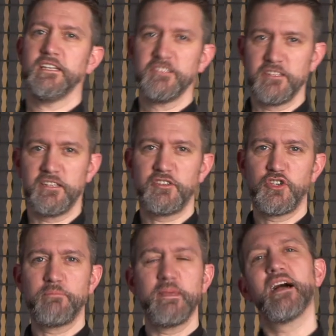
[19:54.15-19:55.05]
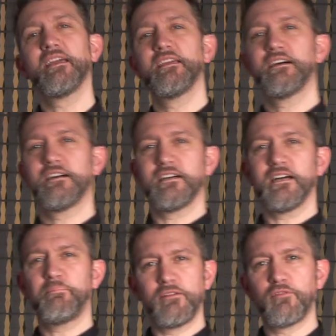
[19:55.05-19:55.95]
So this should be a
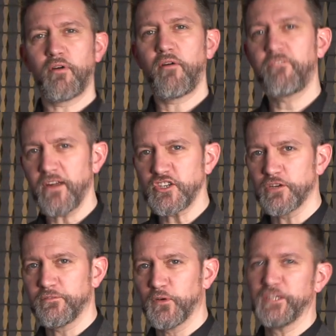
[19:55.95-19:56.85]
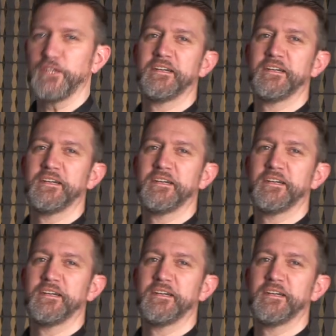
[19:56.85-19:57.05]
bit of a refresher for you,